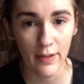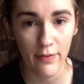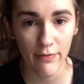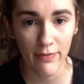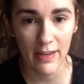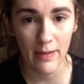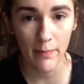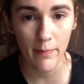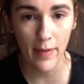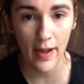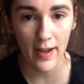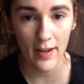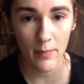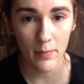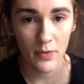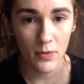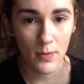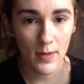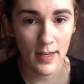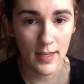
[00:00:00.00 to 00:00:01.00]
I flip back
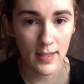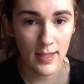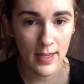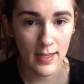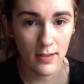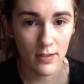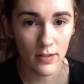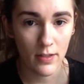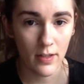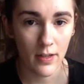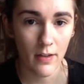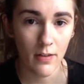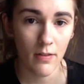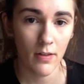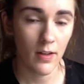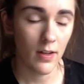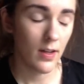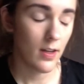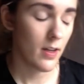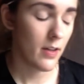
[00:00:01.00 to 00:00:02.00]
between these two.
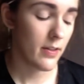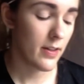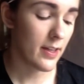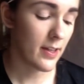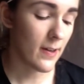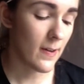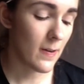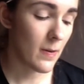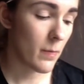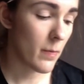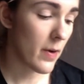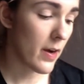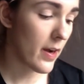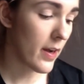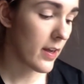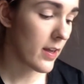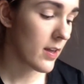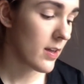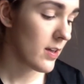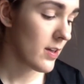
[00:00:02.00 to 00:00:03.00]
They're kind of
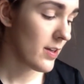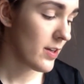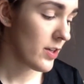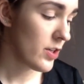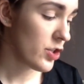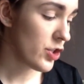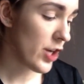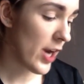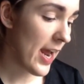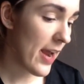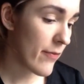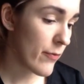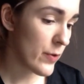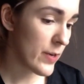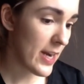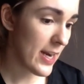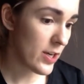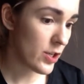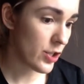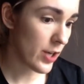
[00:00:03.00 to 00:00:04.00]
my
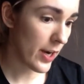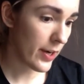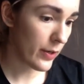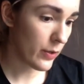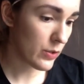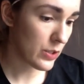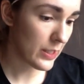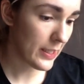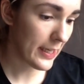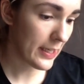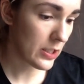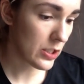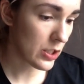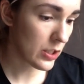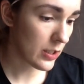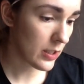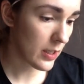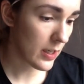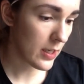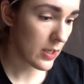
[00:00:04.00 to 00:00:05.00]
everyday shadow selection
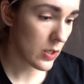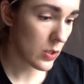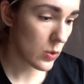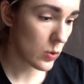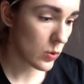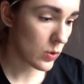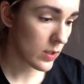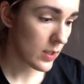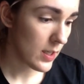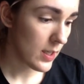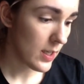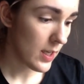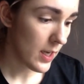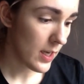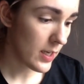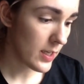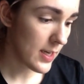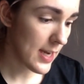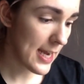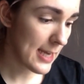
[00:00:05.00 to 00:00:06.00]
that I use.
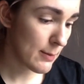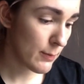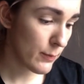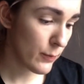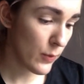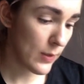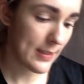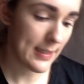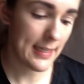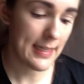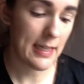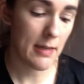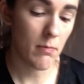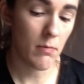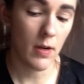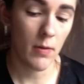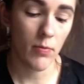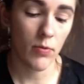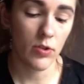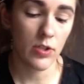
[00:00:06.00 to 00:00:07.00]
And yes, before we say I think
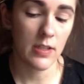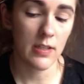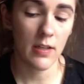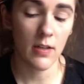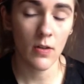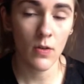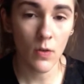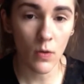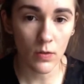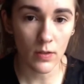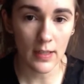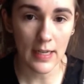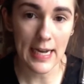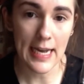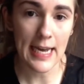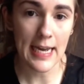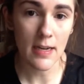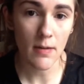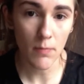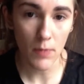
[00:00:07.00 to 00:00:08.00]
my brushes are not
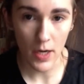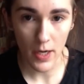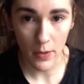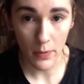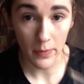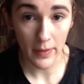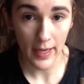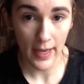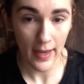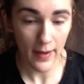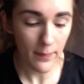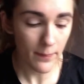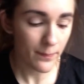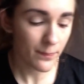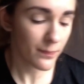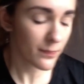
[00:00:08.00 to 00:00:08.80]
clean, but I don't care.